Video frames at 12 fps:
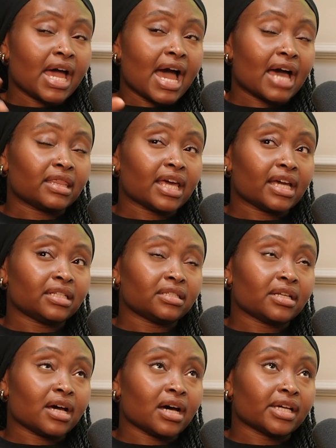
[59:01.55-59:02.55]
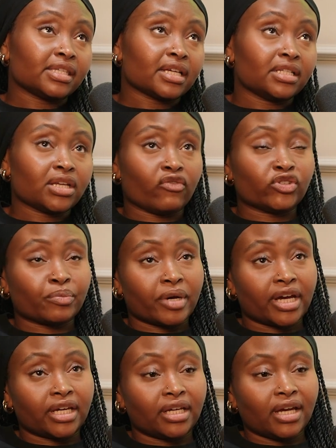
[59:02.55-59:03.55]
And then I sent it off to
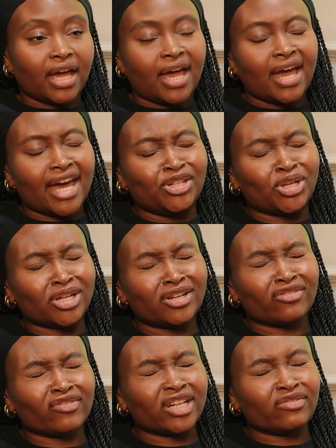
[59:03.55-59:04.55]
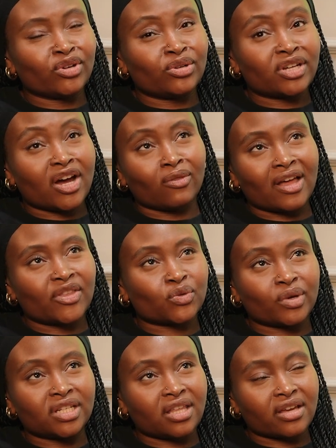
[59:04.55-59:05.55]
my agent, really rude, on like the
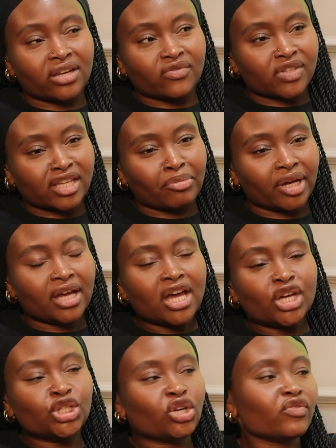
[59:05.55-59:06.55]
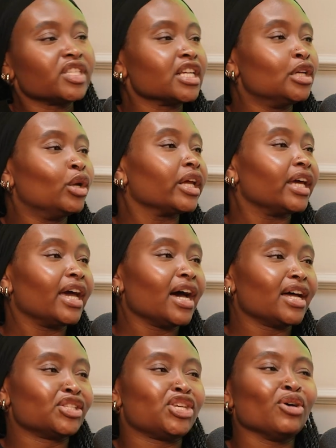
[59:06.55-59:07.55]
23rd of December. She obviously didn't look at it
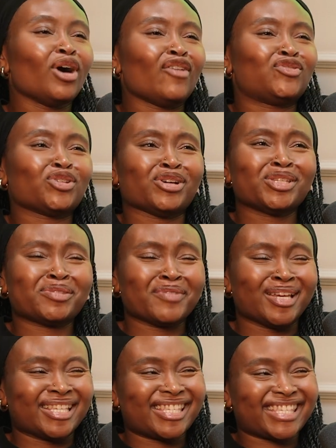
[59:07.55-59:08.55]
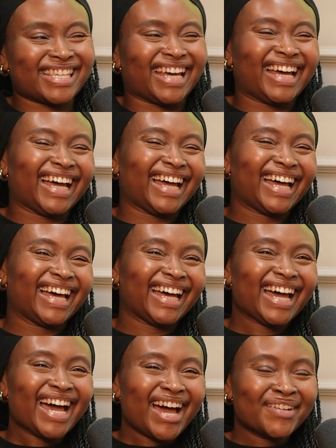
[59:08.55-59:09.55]
until after Christmas. But
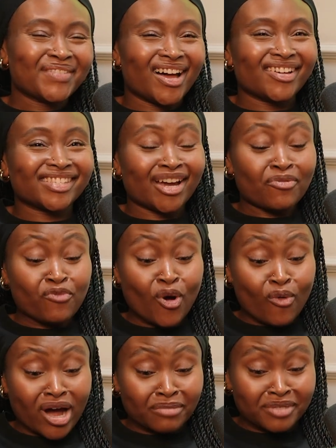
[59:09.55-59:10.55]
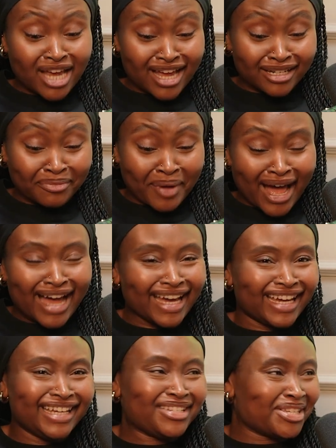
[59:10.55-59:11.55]
I was like, woo, I'm done,
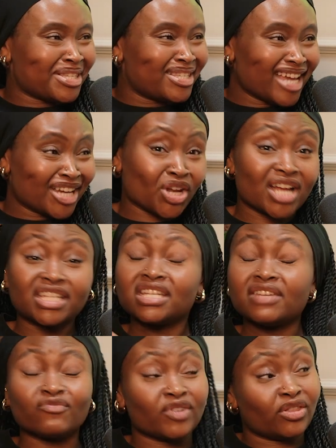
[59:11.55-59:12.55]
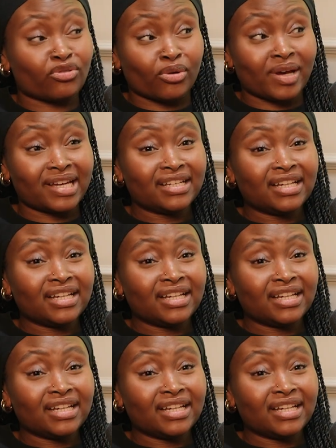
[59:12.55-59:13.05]
bye. And just dashed. I didn't even read through it.